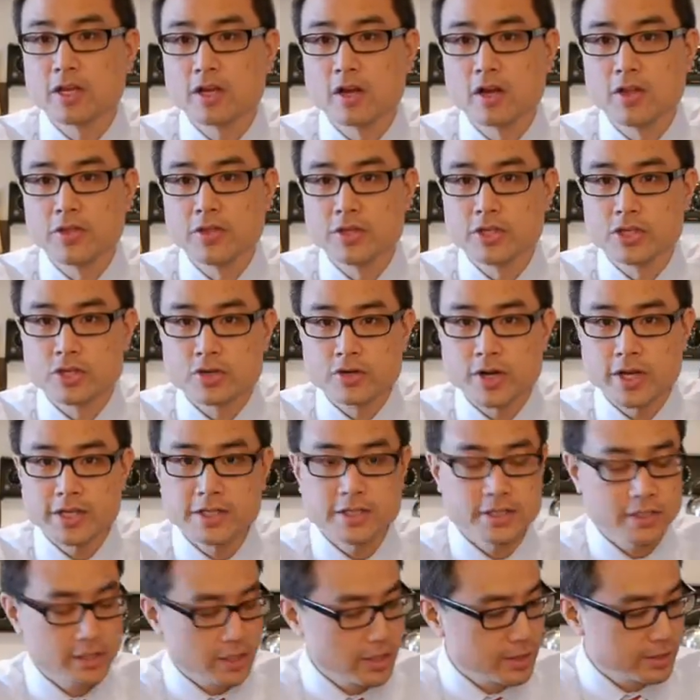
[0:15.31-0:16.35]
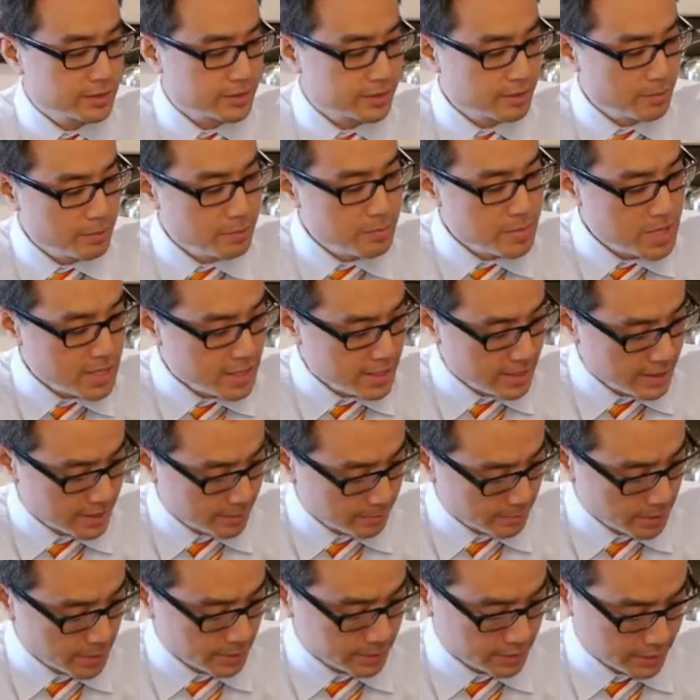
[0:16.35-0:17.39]
called the Trust, and it's the
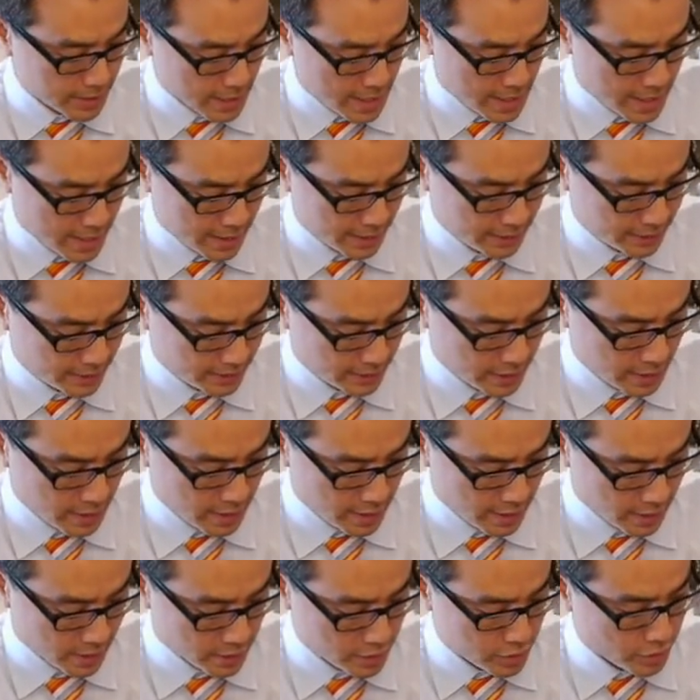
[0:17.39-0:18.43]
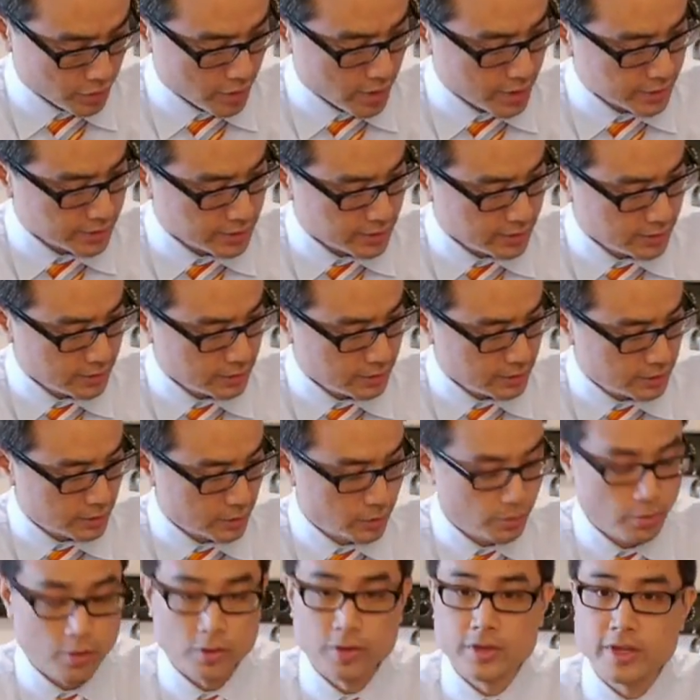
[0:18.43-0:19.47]
medium size Trust
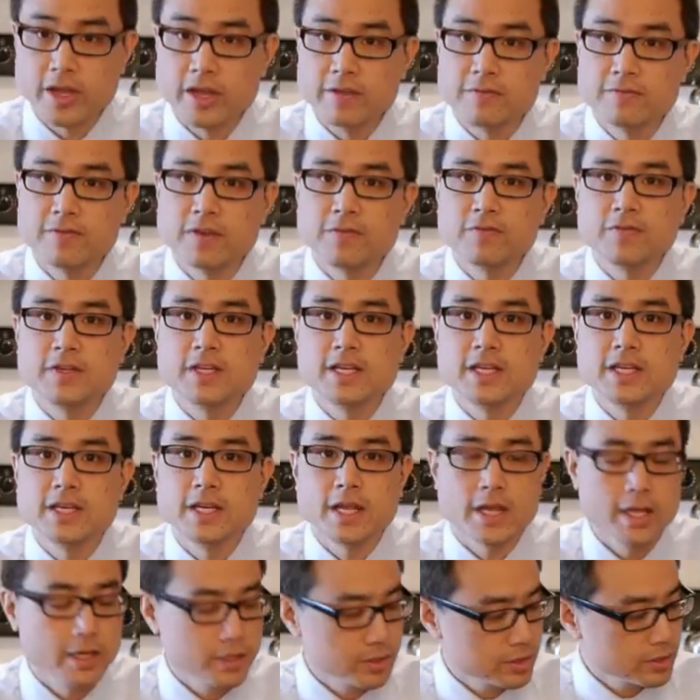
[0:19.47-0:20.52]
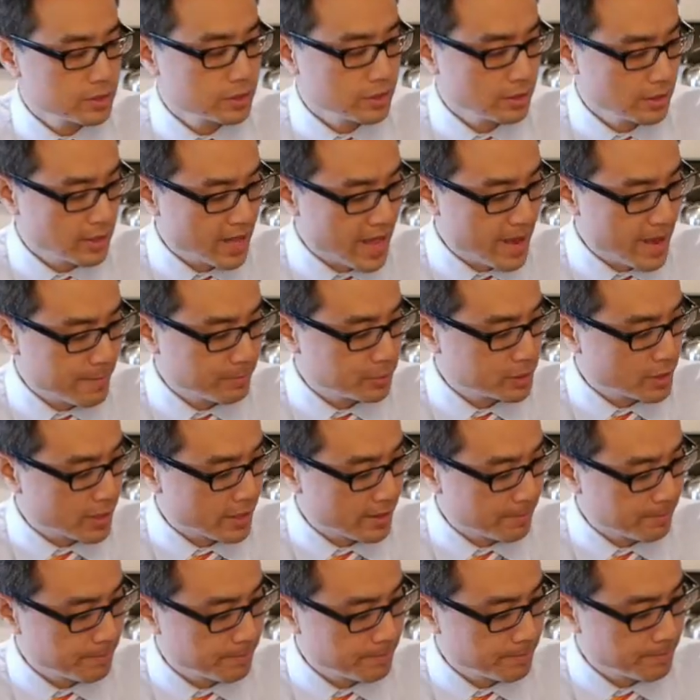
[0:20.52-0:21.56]
to hold a 15-inch
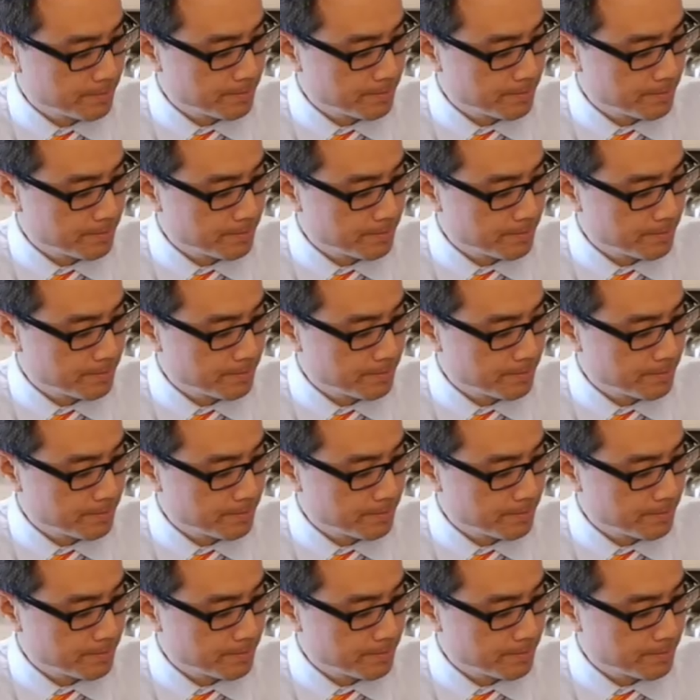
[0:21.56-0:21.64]
laptop.